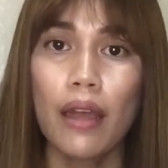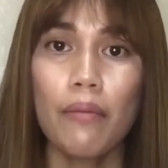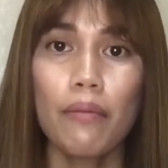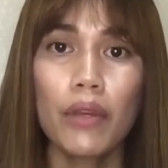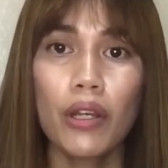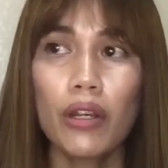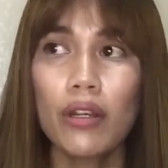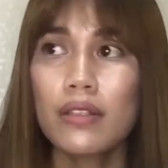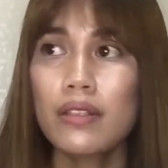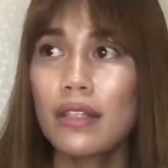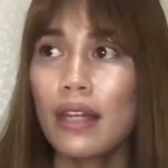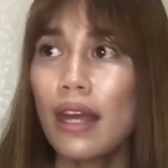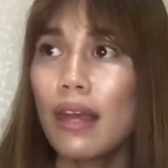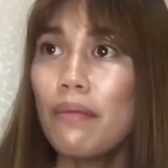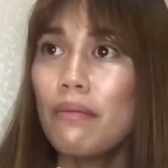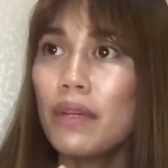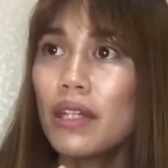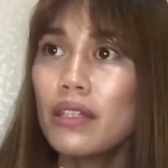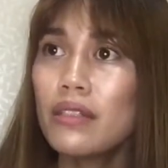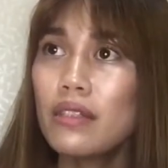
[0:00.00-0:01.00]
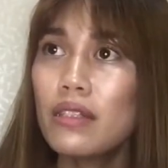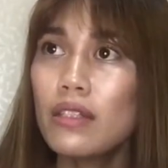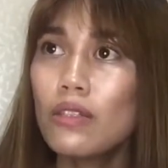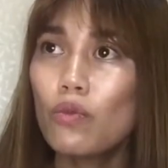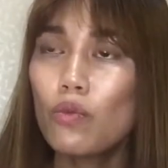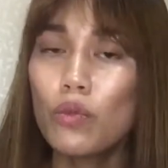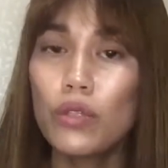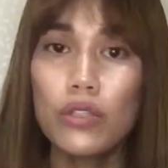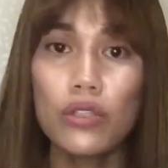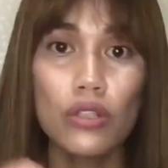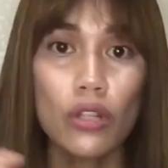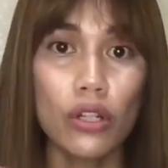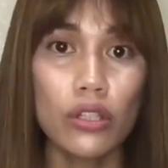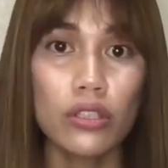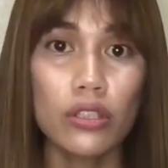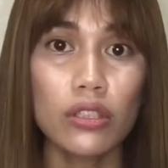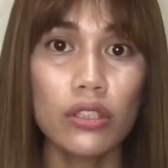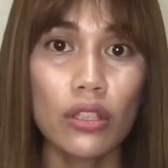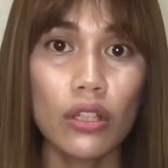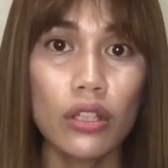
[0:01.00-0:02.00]
Because I mixed it with
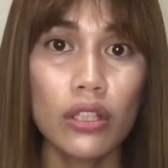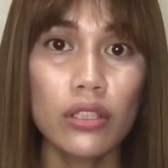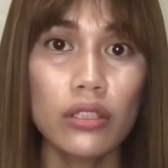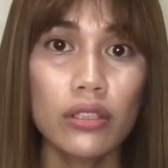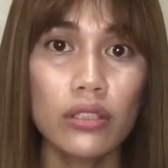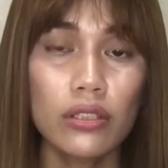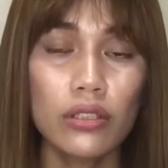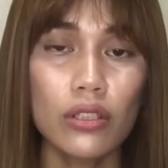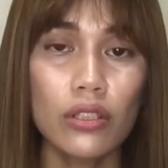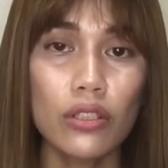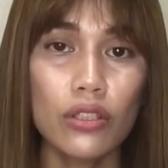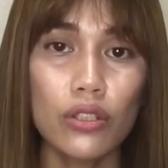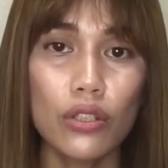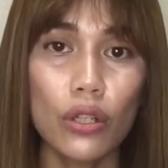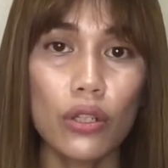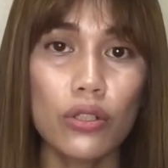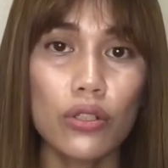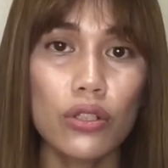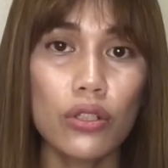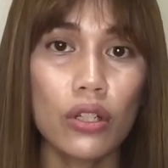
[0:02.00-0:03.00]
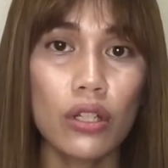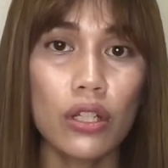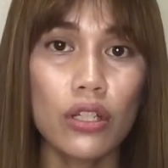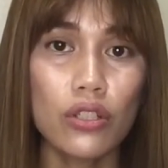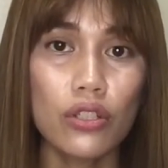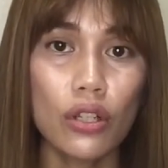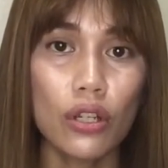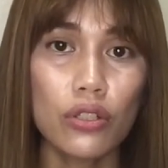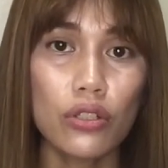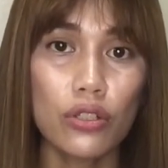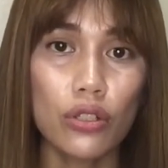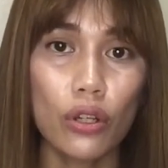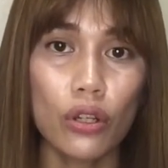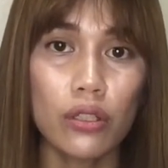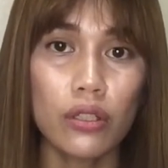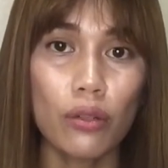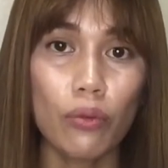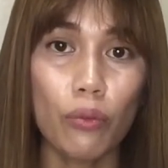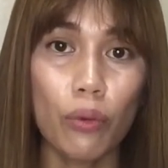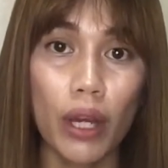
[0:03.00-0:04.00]
Johnson & Johnson,
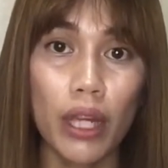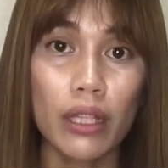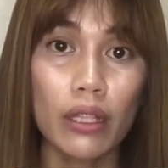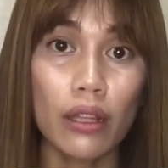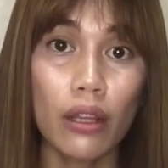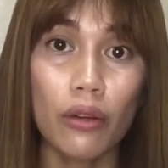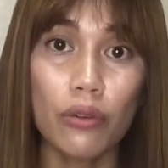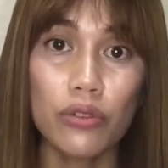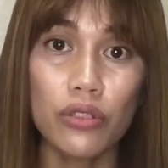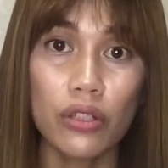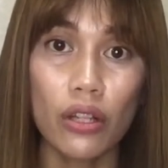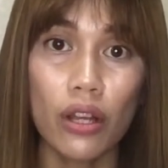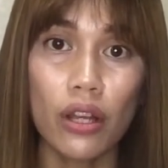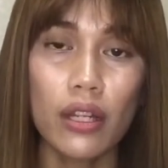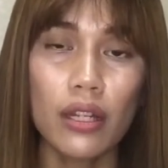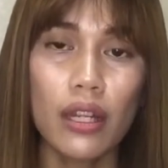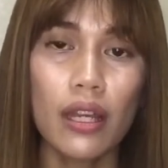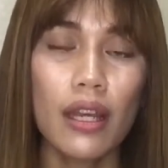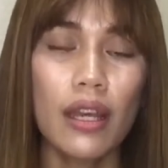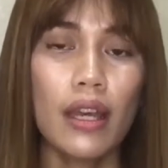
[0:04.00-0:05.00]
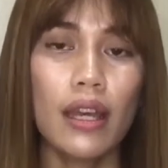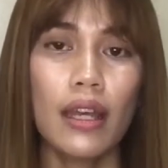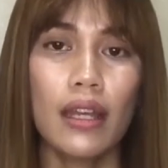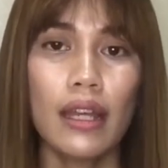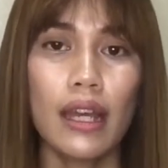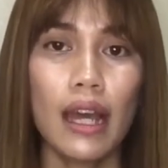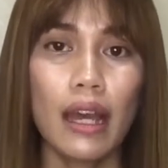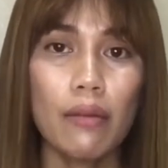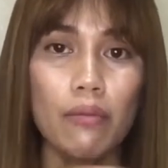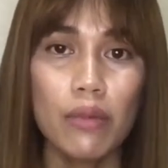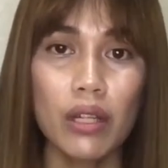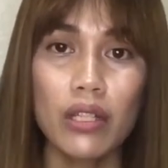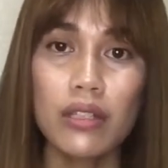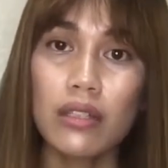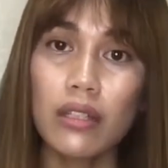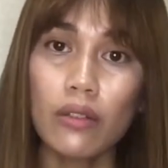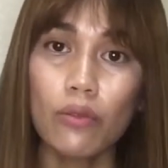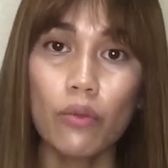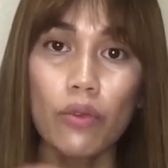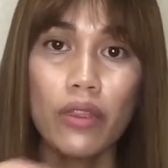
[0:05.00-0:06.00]
the white lotion. Yeah, I mixed
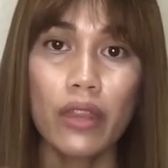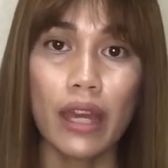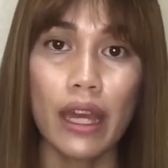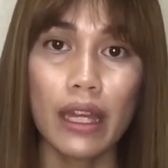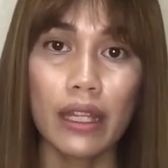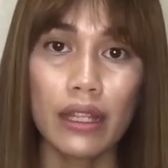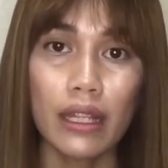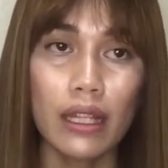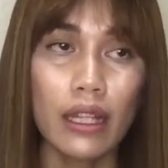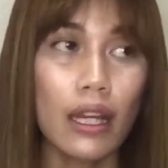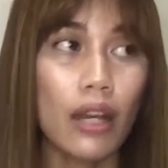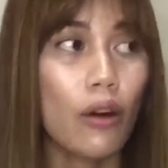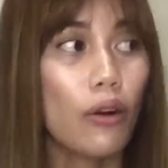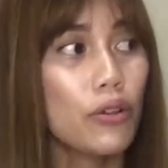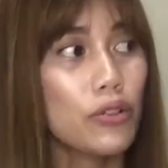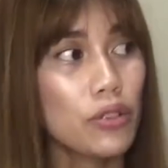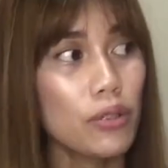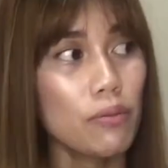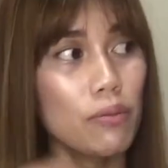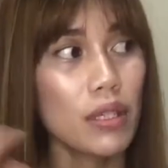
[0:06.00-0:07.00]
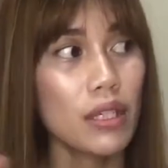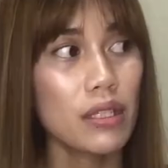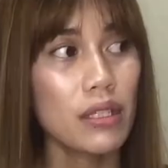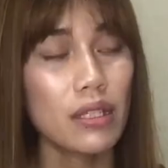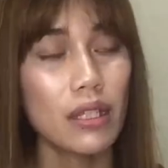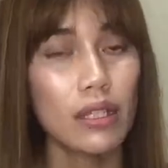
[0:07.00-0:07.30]
it with that, and I also mixed